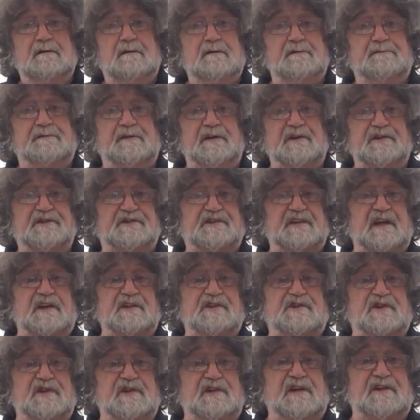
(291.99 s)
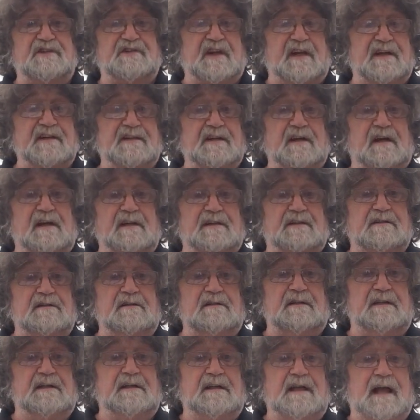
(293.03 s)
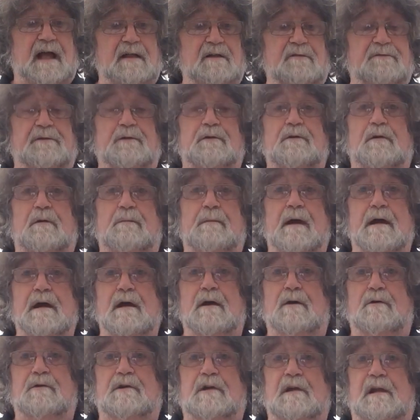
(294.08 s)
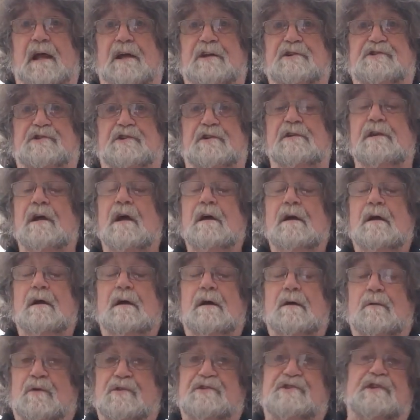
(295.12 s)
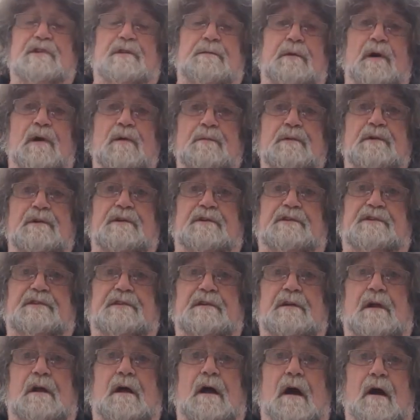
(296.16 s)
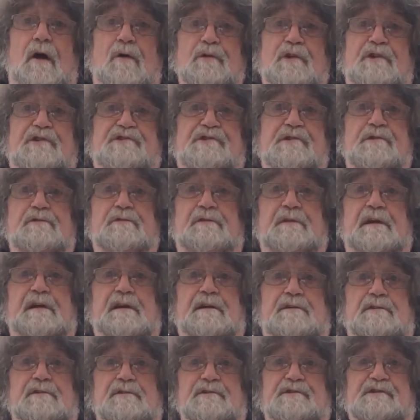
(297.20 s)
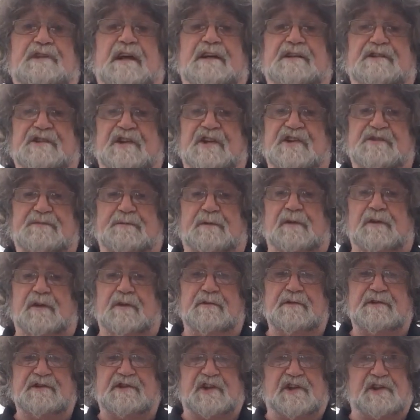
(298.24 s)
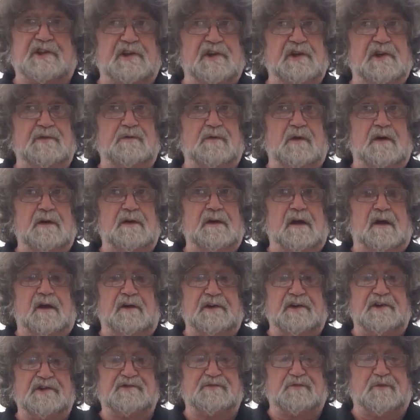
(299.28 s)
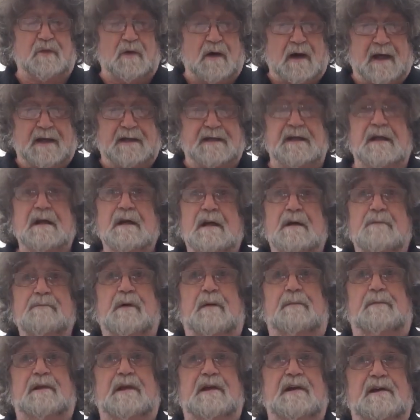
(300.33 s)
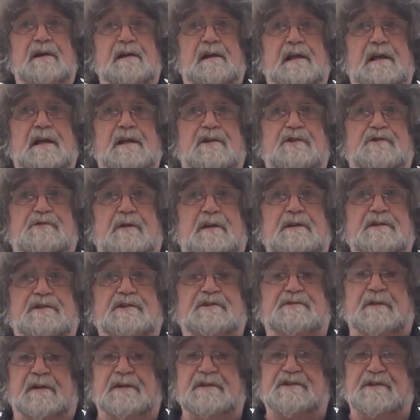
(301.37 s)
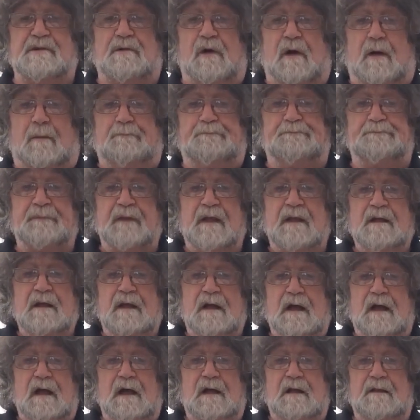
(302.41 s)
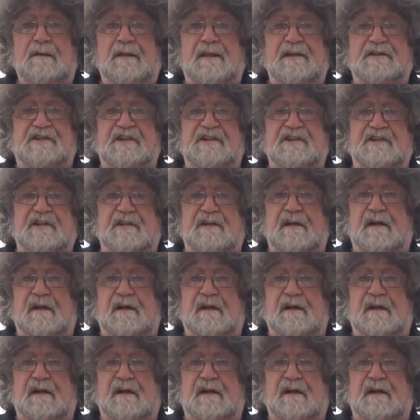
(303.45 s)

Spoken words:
The first section is entitled the Alfa Romeo collection, which at the moment only 2 vehicles exist, but there is a third one on its way, probably early in 2021. And this is the